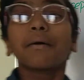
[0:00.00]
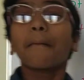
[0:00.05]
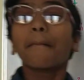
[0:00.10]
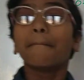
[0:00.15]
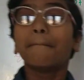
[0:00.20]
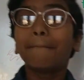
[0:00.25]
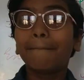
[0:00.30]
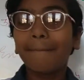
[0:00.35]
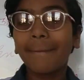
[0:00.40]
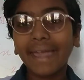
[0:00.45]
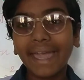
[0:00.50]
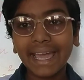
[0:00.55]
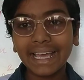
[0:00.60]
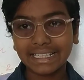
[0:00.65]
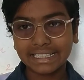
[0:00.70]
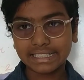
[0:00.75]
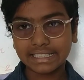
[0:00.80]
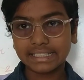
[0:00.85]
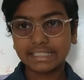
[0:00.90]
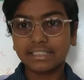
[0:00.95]
Base.
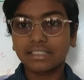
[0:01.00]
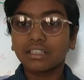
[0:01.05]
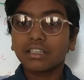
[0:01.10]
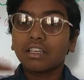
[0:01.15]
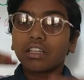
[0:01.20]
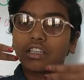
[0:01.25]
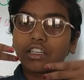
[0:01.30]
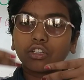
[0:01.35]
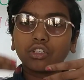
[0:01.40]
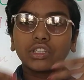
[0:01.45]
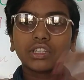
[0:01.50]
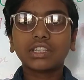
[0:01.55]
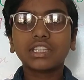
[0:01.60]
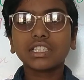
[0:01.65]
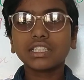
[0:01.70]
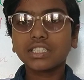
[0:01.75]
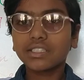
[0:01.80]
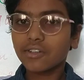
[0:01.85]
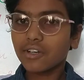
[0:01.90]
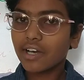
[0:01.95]
Now this
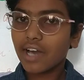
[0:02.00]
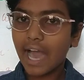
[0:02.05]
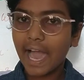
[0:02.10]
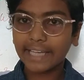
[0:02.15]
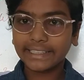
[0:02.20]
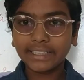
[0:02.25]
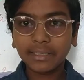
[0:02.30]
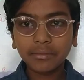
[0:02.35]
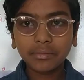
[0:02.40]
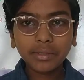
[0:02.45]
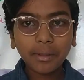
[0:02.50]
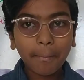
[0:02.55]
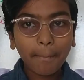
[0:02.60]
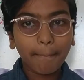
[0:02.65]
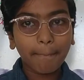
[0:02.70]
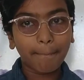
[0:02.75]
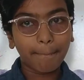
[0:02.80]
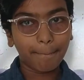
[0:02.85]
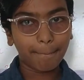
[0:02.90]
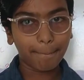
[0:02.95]
one, I am the
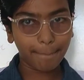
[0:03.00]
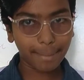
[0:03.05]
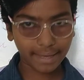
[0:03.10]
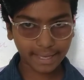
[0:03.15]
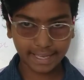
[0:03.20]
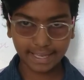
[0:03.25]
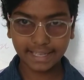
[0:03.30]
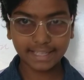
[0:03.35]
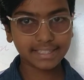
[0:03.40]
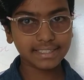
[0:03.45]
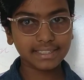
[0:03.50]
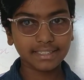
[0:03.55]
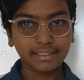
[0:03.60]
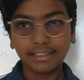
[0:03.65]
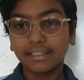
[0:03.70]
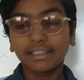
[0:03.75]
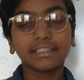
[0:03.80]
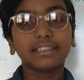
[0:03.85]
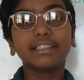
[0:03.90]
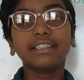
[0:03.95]
base.
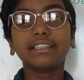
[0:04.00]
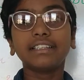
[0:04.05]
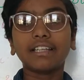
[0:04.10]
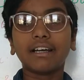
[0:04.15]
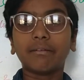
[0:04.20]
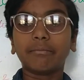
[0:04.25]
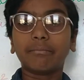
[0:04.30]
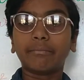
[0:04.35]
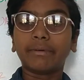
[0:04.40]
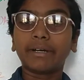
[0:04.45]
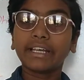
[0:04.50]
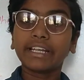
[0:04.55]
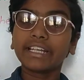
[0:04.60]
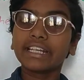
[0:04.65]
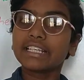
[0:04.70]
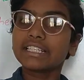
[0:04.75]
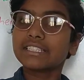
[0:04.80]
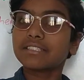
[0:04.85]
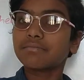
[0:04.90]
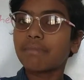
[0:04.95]
The number
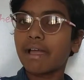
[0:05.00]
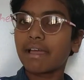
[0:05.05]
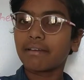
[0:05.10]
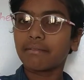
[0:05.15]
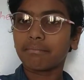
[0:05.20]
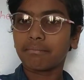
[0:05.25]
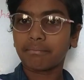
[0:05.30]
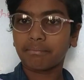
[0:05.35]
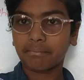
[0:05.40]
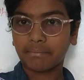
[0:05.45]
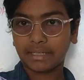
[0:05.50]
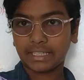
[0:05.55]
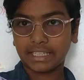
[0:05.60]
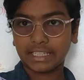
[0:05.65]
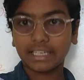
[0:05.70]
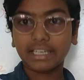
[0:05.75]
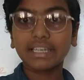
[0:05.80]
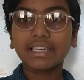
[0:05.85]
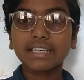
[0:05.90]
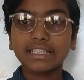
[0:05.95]
raised by me
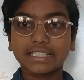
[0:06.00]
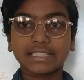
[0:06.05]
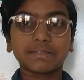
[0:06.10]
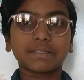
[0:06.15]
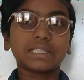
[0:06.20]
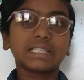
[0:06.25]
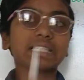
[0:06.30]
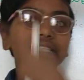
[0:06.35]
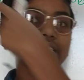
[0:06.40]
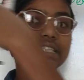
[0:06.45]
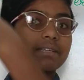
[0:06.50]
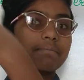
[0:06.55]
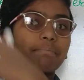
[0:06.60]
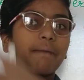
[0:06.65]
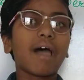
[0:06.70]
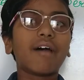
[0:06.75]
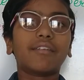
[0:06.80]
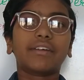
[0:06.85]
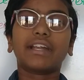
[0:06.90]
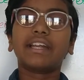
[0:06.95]
this is the power
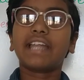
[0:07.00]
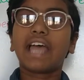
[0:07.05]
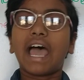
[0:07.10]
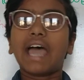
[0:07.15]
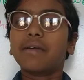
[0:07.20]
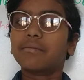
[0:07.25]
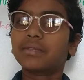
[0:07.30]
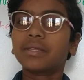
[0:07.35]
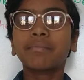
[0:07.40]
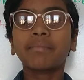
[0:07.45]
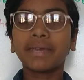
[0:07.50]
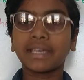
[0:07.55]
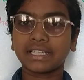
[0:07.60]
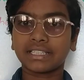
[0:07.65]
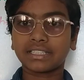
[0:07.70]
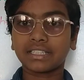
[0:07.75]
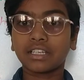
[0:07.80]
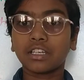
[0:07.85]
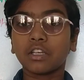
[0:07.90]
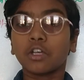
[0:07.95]
and I am the base.
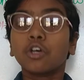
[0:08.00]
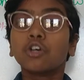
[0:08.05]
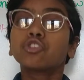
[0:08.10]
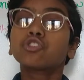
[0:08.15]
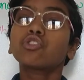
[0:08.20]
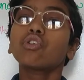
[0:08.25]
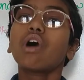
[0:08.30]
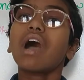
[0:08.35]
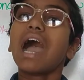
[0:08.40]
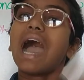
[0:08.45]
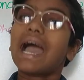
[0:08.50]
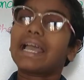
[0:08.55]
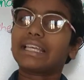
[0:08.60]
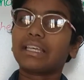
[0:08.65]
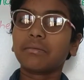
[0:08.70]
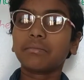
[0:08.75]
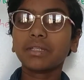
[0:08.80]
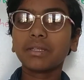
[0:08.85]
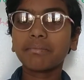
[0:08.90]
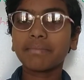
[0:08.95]
So I am
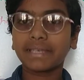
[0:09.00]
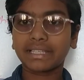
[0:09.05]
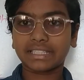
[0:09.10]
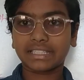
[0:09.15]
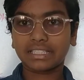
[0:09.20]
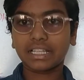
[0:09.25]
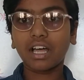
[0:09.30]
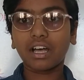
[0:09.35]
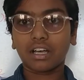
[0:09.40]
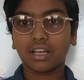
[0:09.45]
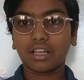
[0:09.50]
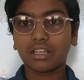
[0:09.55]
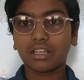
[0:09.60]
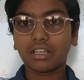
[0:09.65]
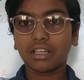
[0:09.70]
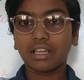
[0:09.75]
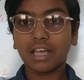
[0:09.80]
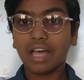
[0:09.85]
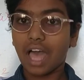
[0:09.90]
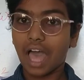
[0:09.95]
the base now.
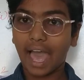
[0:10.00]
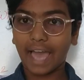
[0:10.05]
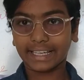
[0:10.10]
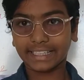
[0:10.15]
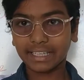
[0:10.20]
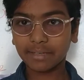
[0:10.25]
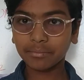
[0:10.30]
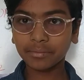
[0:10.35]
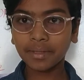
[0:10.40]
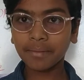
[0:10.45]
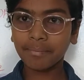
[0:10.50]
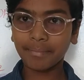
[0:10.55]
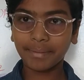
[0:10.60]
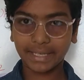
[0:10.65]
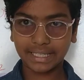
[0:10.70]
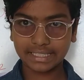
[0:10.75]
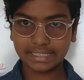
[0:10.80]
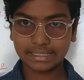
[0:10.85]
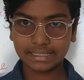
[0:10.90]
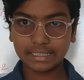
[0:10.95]
I am the base.
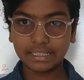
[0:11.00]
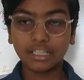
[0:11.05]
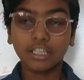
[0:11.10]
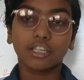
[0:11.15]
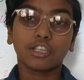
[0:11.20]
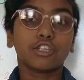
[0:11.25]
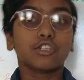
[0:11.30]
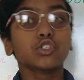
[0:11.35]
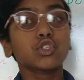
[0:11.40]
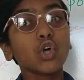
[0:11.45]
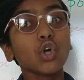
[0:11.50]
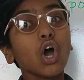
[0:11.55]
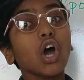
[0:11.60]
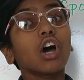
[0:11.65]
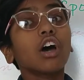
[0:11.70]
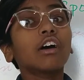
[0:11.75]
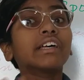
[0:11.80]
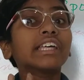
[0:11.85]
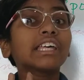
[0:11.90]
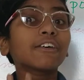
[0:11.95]
So
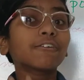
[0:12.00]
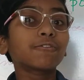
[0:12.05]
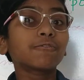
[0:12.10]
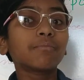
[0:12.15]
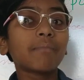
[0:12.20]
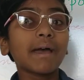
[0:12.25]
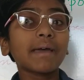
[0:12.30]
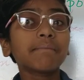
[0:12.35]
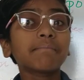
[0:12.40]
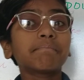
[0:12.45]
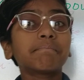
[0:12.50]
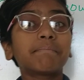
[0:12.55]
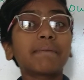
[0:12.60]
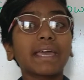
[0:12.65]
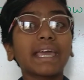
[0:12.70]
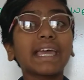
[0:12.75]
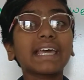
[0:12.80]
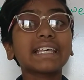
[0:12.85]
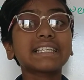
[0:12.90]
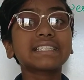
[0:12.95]
if my
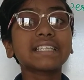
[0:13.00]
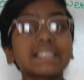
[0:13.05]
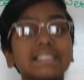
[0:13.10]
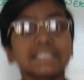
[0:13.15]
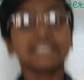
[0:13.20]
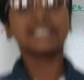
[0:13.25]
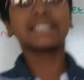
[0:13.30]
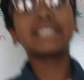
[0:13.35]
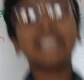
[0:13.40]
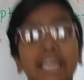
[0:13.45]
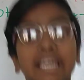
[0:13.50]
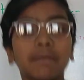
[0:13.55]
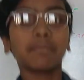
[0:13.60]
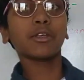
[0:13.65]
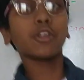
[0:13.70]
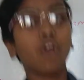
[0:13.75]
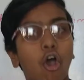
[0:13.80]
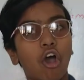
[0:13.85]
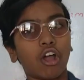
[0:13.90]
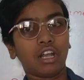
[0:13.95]
base is same in
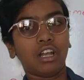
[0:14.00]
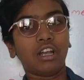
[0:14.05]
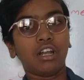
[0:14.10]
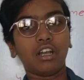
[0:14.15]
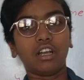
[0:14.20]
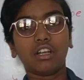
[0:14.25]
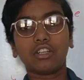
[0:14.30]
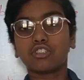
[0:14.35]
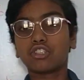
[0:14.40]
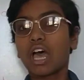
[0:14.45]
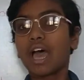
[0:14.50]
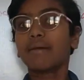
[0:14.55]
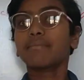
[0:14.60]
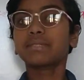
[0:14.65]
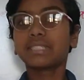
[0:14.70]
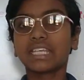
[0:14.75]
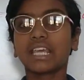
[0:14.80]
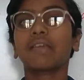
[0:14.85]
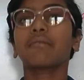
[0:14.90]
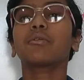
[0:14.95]
all, so I am
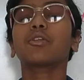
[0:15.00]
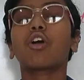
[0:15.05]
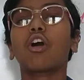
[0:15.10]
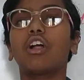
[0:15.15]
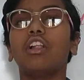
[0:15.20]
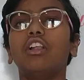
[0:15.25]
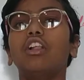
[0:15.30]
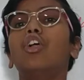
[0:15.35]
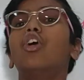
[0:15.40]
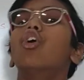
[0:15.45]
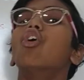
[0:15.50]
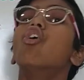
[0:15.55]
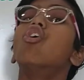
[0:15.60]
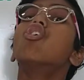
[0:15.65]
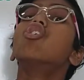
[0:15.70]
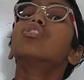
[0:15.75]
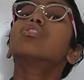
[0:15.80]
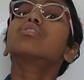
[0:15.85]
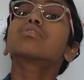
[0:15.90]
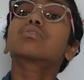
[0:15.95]
same in all.
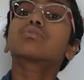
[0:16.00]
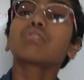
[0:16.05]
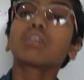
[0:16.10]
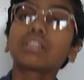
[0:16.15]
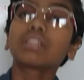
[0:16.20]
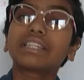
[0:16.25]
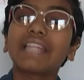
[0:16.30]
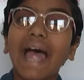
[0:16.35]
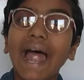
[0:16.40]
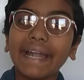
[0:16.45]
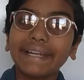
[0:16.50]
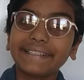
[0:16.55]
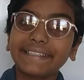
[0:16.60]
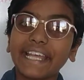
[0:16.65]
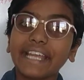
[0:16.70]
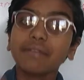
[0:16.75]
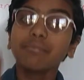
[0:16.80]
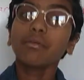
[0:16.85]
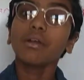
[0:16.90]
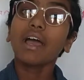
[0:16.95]
So that time
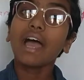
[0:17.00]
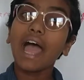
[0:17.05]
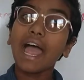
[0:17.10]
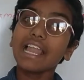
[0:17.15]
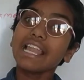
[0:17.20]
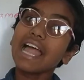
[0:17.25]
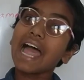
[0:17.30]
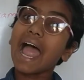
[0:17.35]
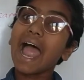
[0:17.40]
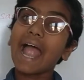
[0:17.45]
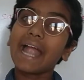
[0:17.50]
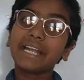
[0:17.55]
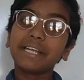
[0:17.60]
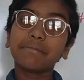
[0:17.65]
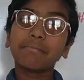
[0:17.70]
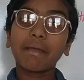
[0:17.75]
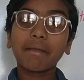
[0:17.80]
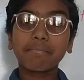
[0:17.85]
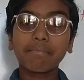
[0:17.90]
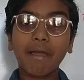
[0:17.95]
I'll add my
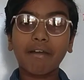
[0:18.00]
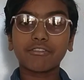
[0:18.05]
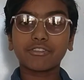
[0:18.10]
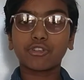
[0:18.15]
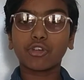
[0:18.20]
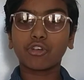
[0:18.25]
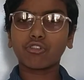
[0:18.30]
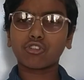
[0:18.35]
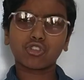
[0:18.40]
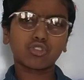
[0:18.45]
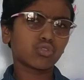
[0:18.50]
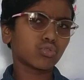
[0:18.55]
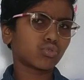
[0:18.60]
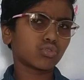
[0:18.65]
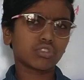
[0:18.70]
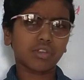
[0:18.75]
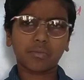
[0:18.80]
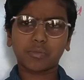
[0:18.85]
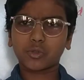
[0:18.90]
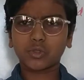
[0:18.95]
powers here was 2
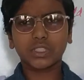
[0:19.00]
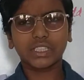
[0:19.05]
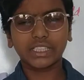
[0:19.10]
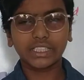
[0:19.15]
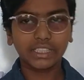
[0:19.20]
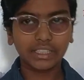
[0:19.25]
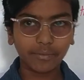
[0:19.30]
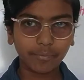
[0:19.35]
suppose in there.